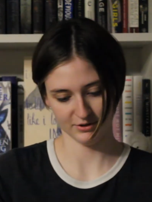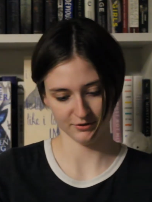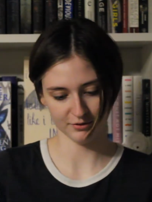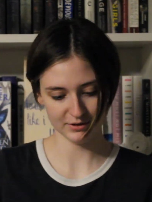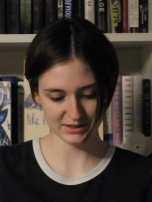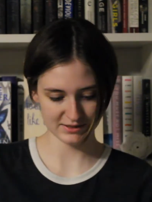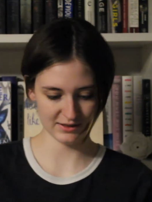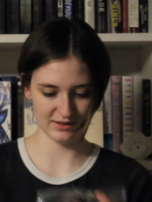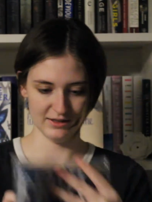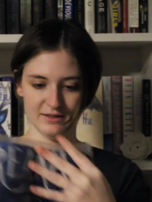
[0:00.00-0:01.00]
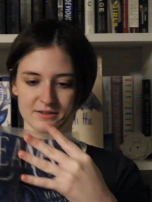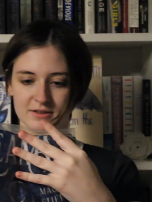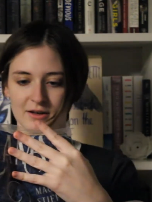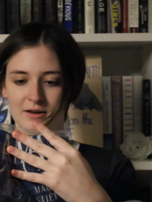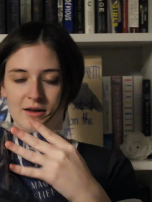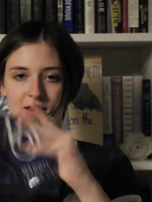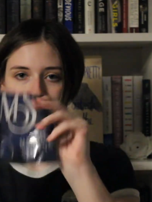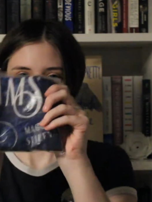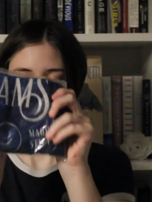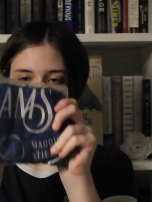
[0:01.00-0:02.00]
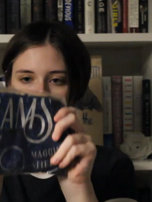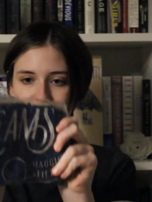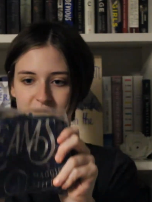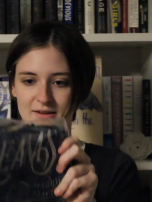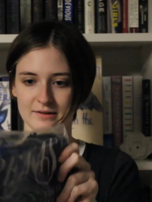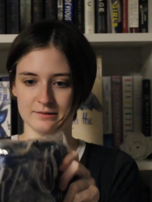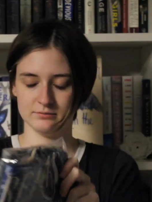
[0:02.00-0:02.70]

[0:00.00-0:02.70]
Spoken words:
don't know what this is. Something